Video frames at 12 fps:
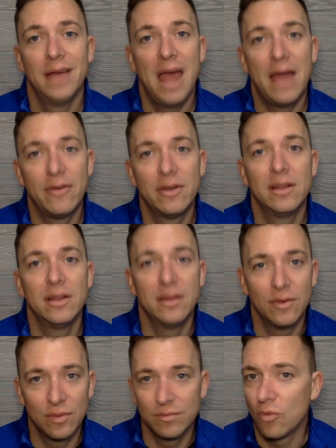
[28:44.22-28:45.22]
every
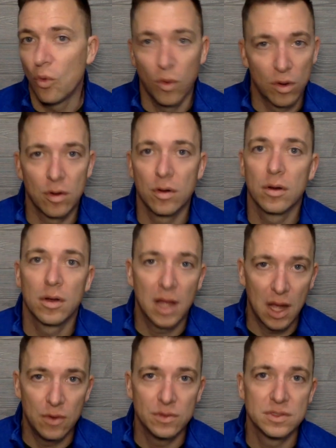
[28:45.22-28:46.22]
order
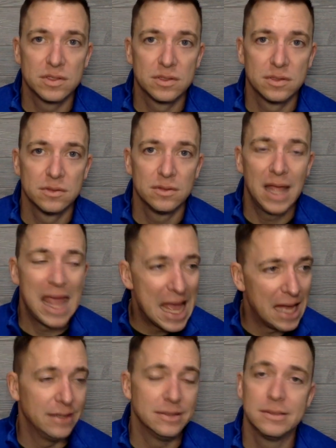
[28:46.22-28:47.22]
counts.
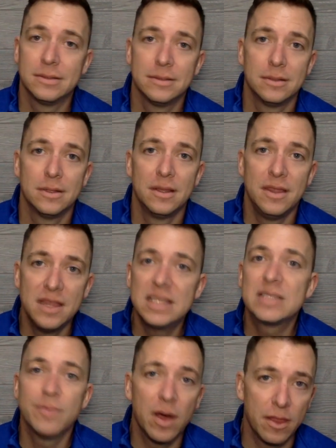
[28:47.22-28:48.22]
And
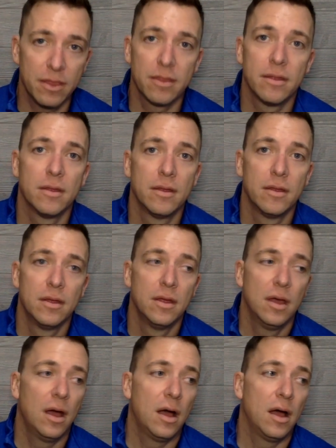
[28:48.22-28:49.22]
this month,
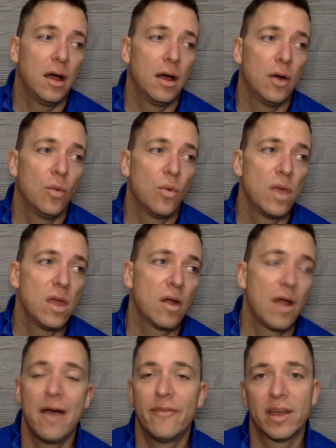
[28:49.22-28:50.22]
uh, we
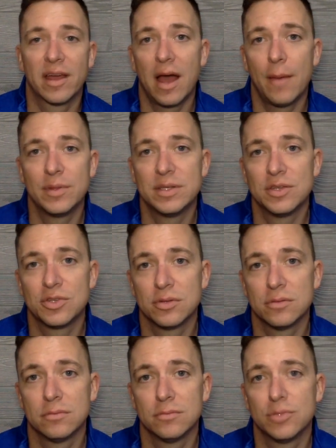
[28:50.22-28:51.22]
are having a
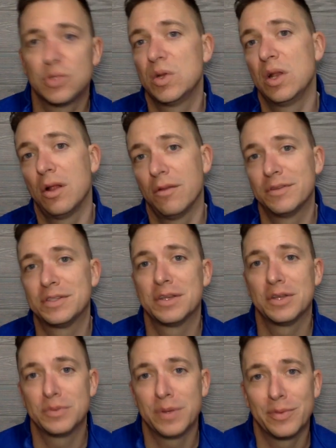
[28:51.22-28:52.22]
competition between all of us
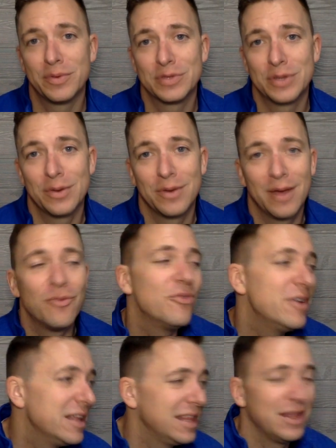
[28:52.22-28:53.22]
salespeople. So I
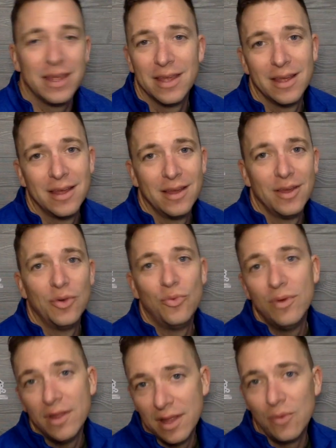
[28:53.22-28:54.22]
really,
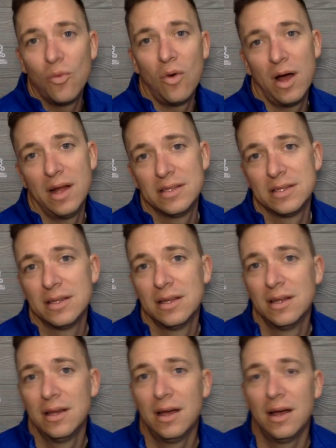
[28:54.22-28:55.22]
really want
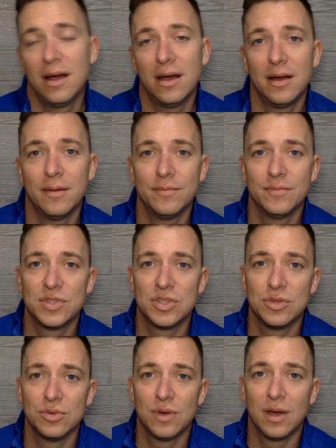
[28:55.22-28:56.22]
um,
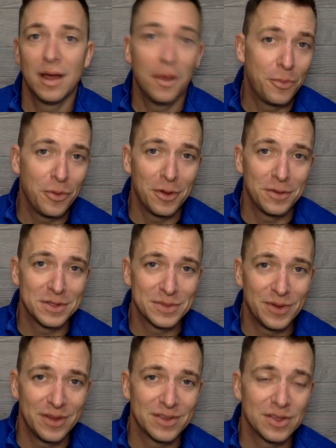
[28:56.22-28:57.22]
to uh, help you out
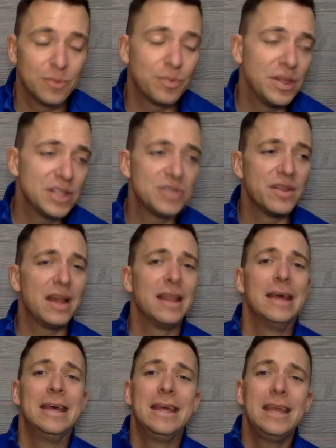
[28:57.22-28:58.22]
this month. So please do
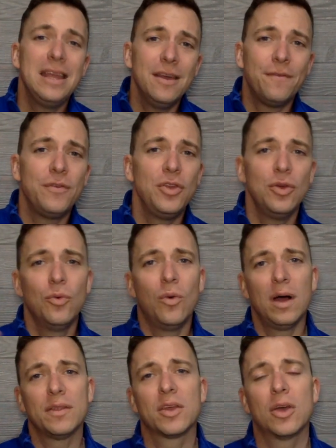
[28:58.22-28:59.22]
that. If you
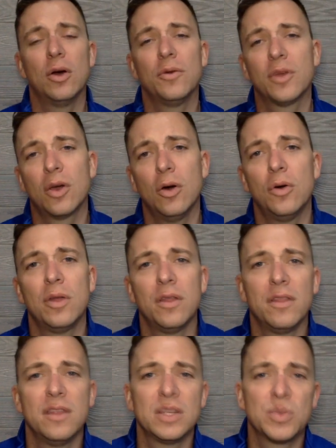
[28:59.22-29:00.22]
want the code, the code
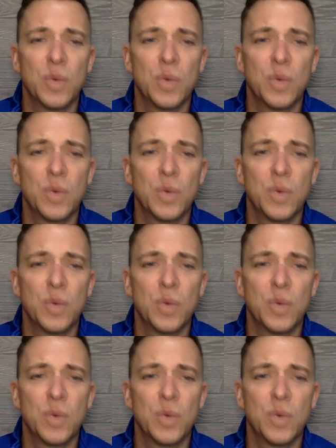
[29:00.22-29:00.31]
this